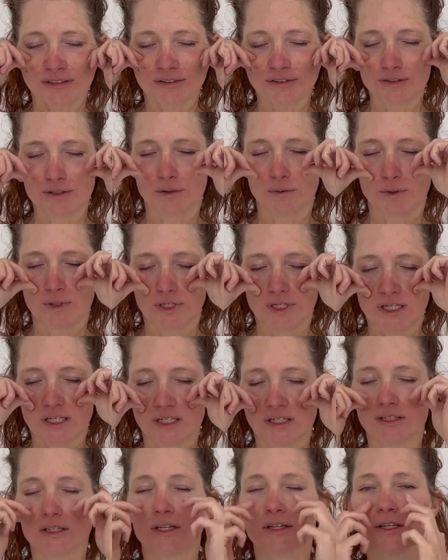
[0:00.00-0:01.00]
So one
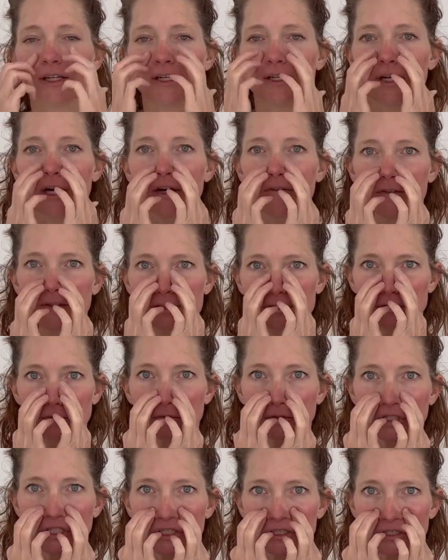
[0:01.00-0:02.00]
here, and then often there's
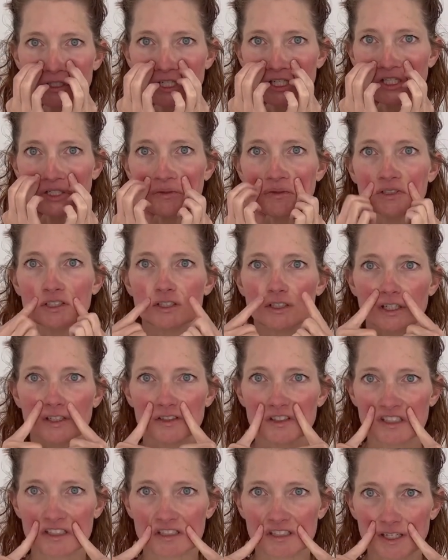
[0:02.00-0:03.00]
one under here, which does
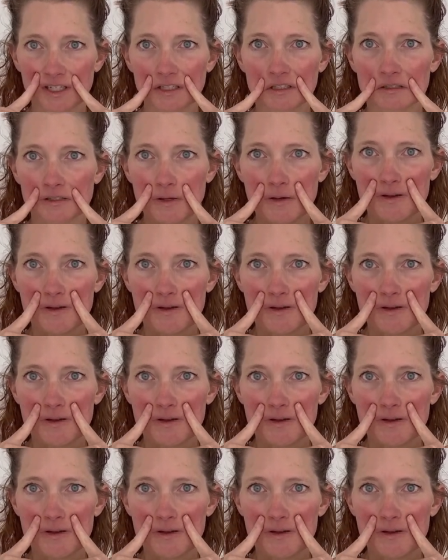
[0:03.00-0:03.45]
these nice